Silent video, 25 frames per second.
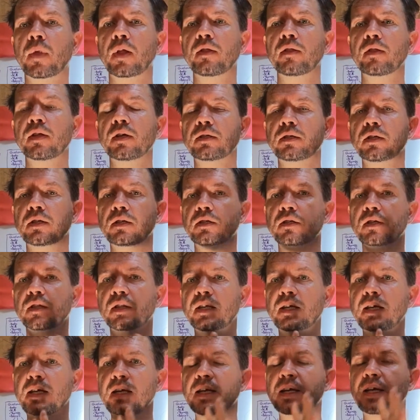This is
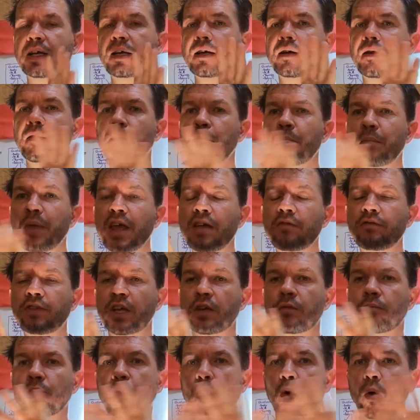the
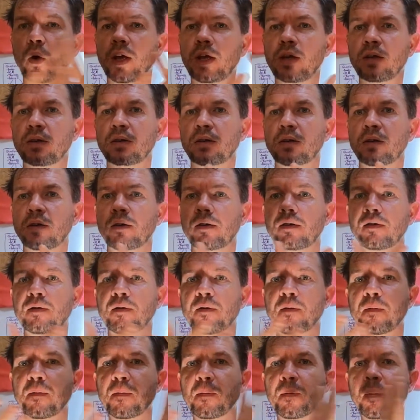pivot point.
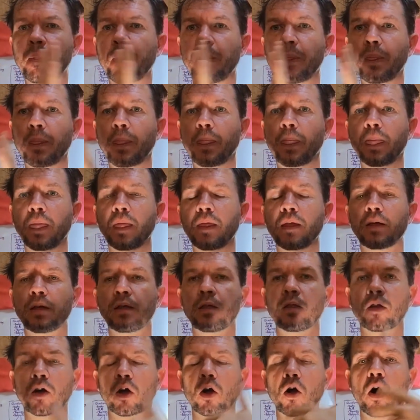
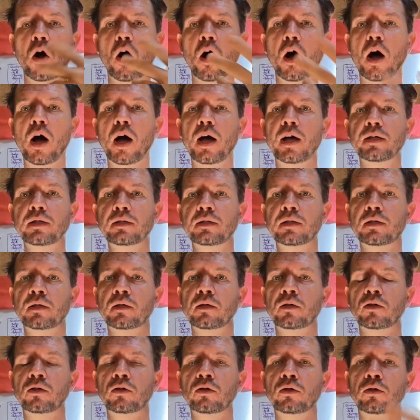The cause,
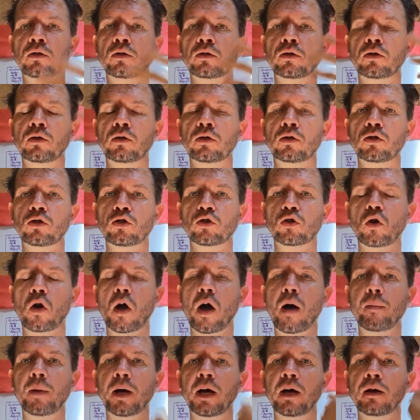
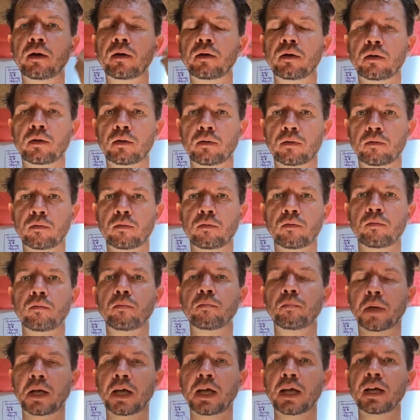trauma,
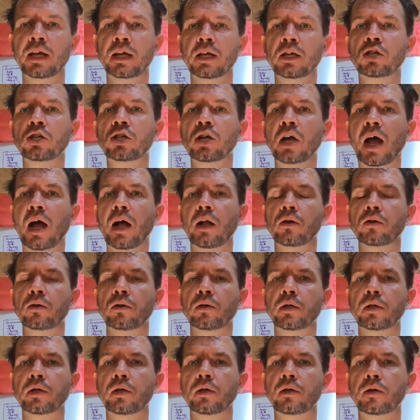beginning in
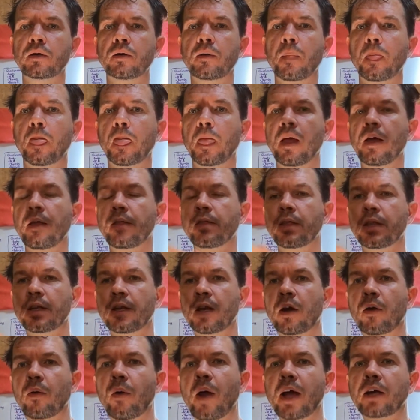childhood. The
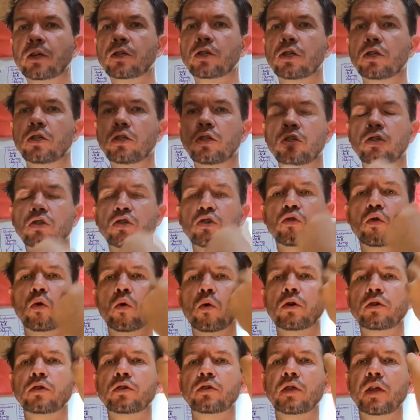directions
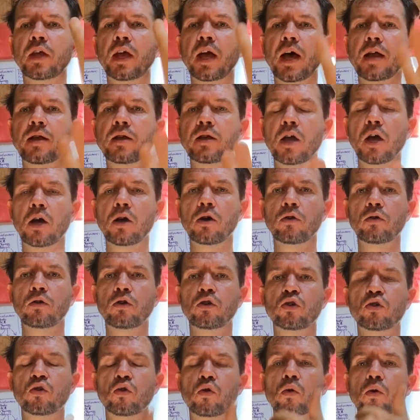towards the
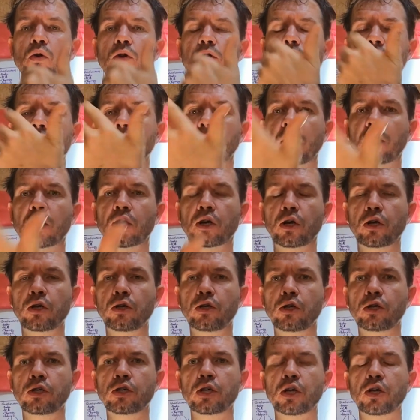unknown, towards
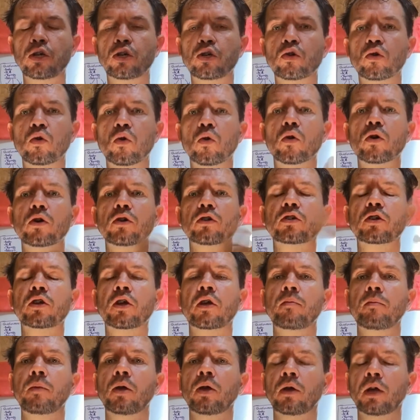inclusion, towards
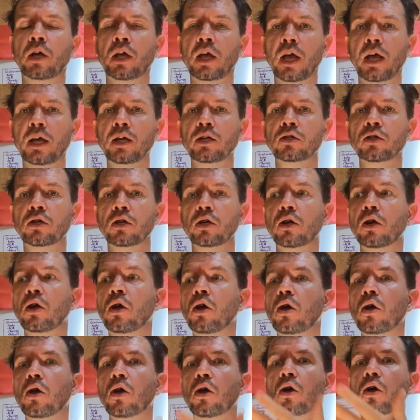communication,
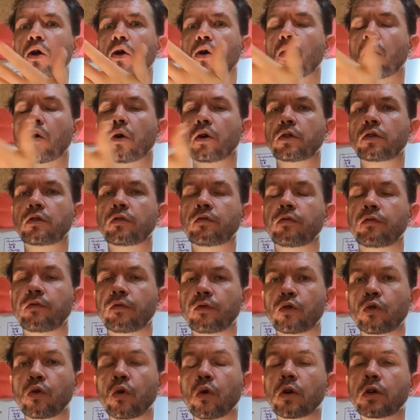
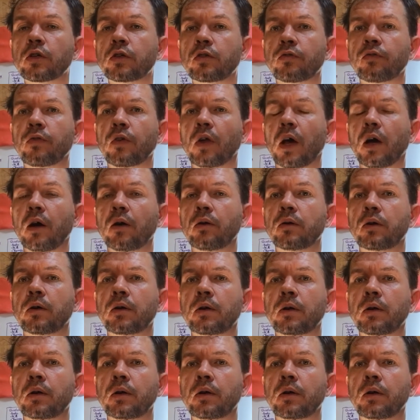towards flow.